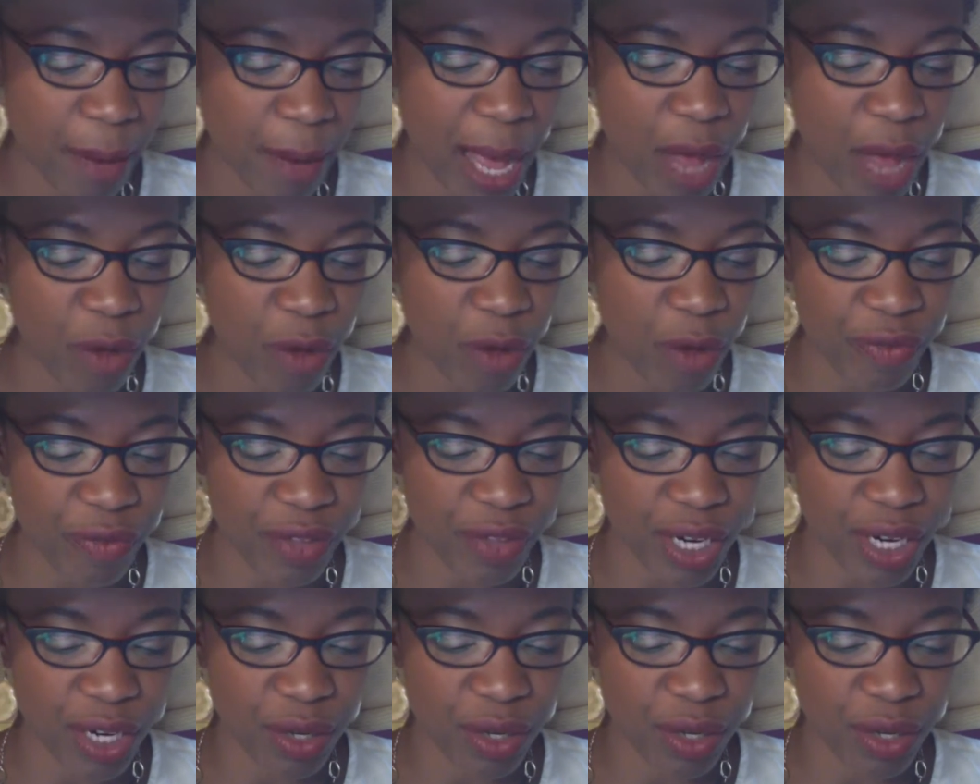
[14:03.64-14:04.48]

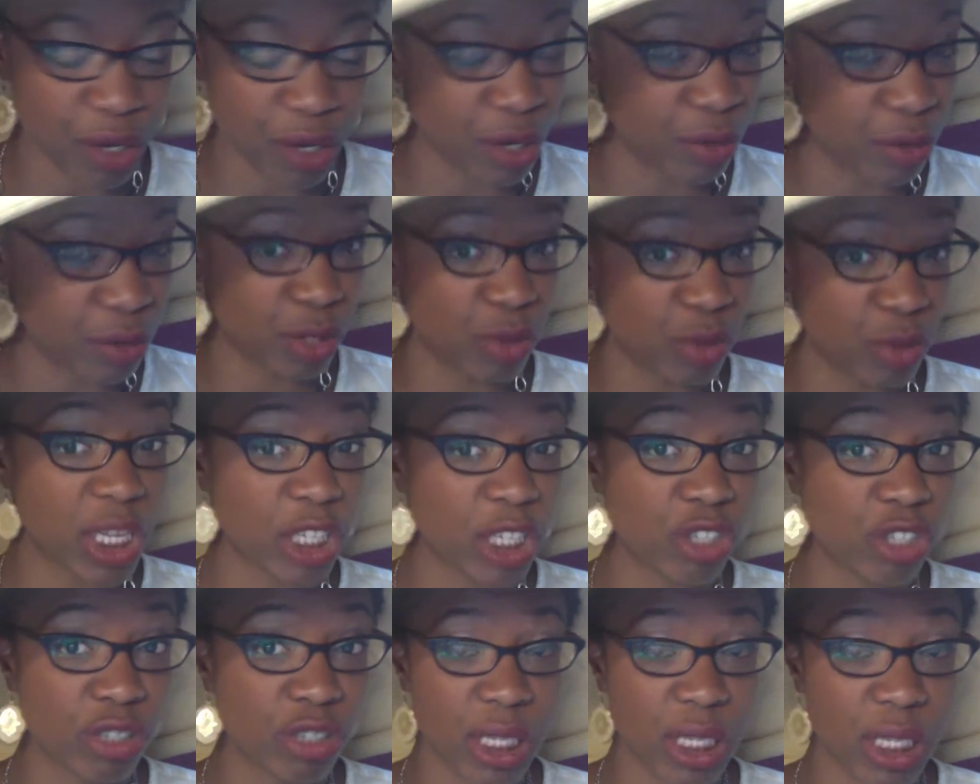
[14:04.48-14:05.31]
outfitted. There was no
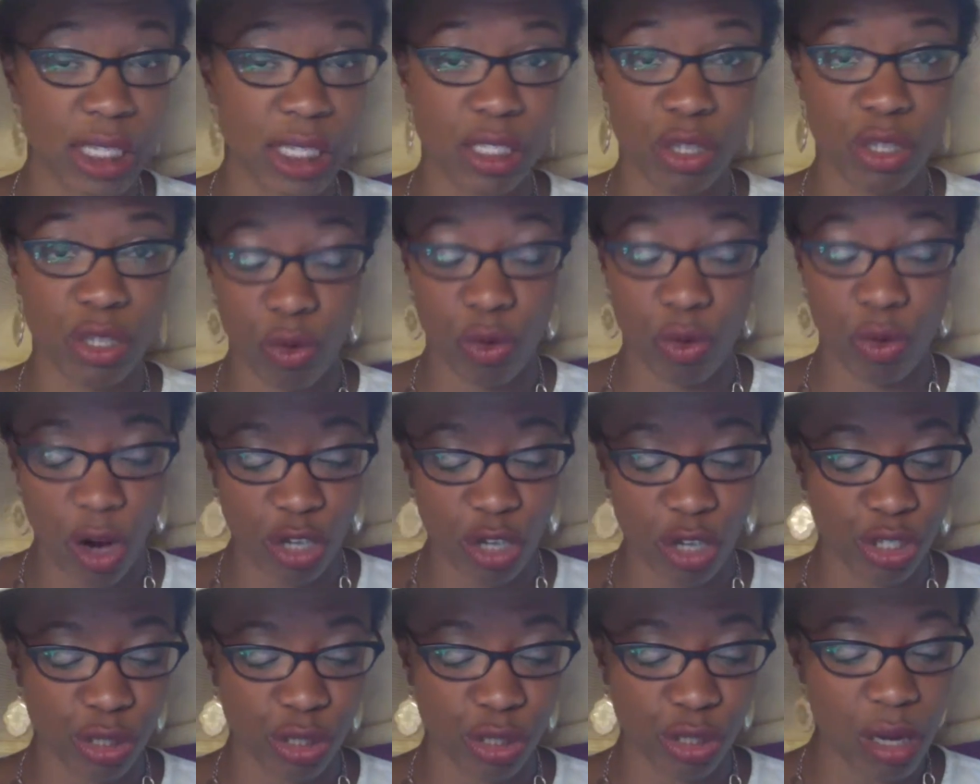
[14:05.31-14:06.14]
electricity, so our
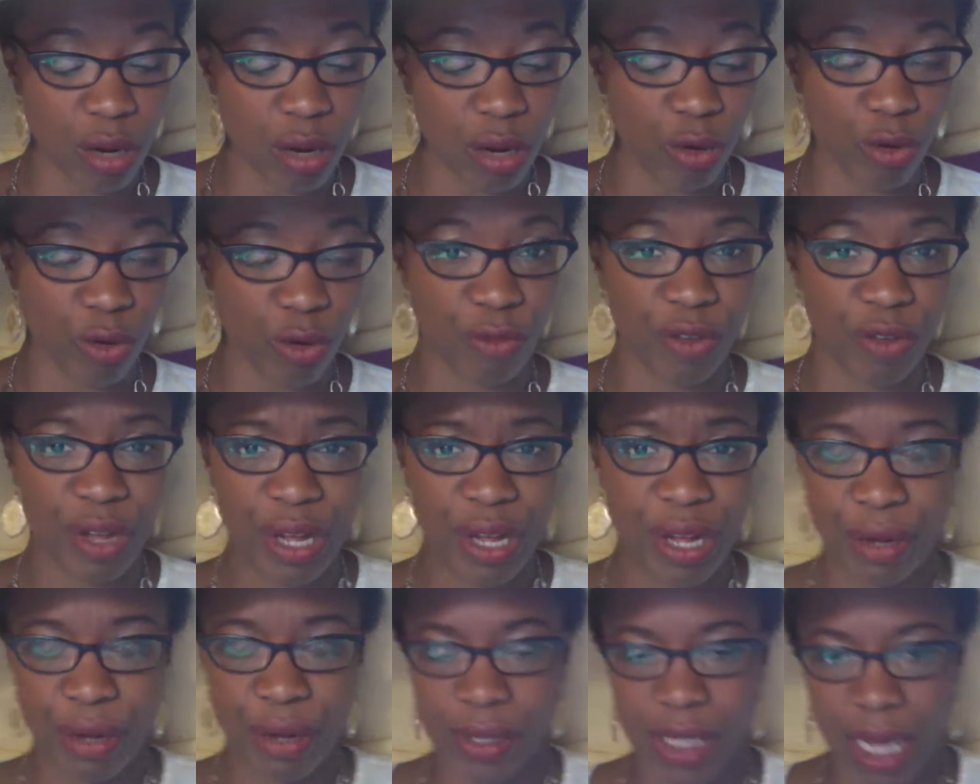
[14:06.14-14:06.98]
stove
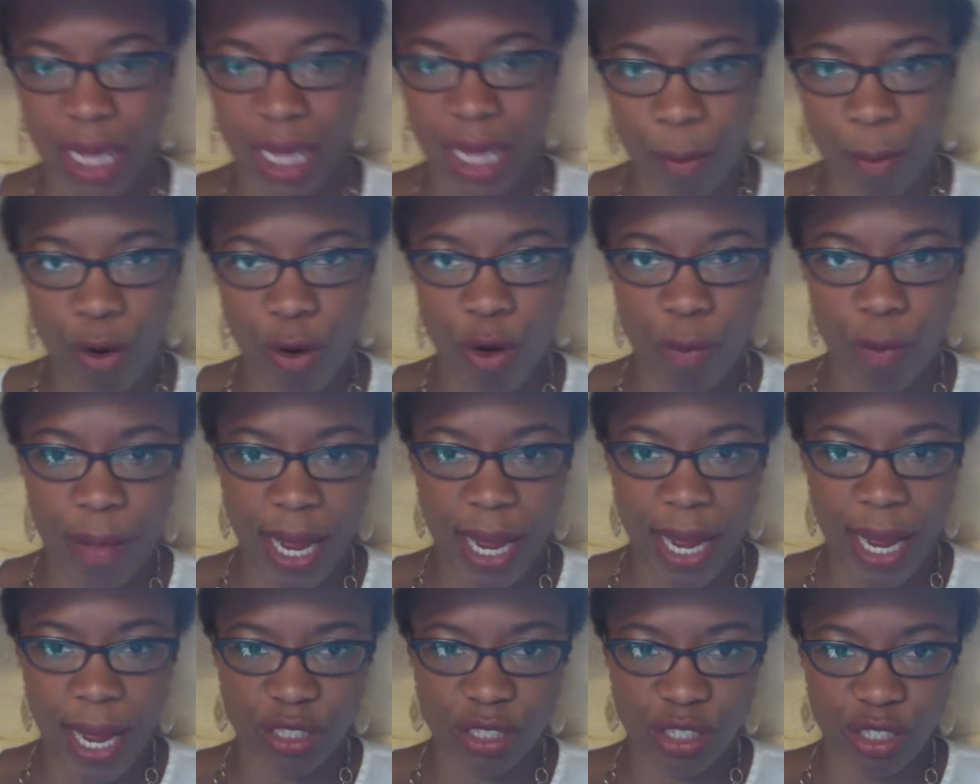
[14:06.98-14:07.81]
was like a
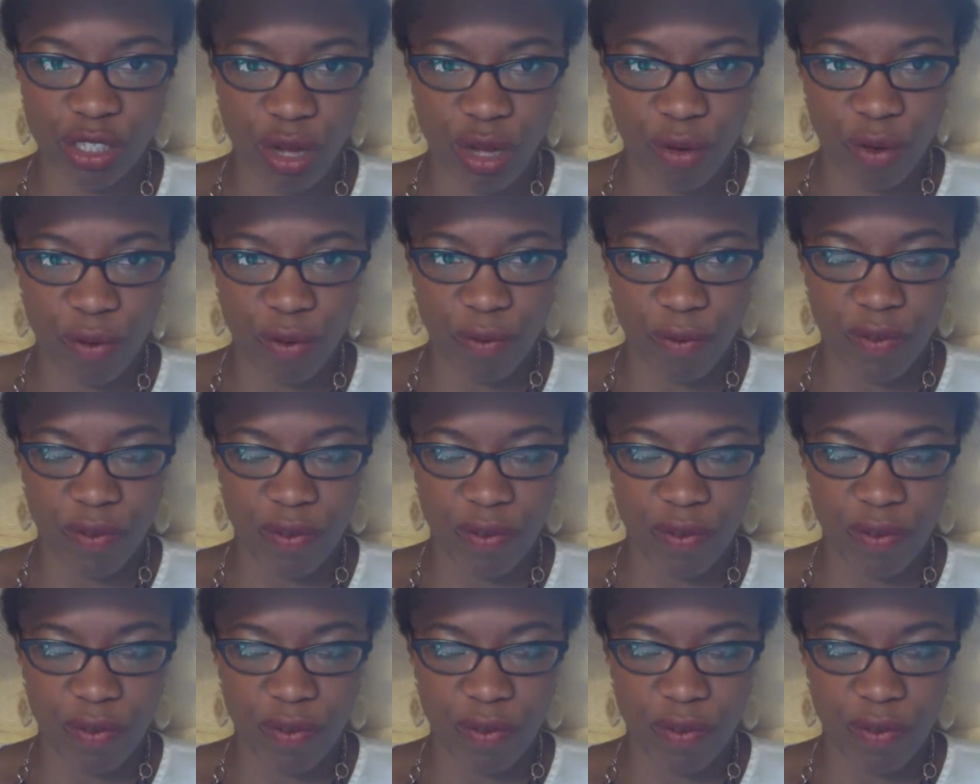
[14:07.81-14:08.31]
propane stove,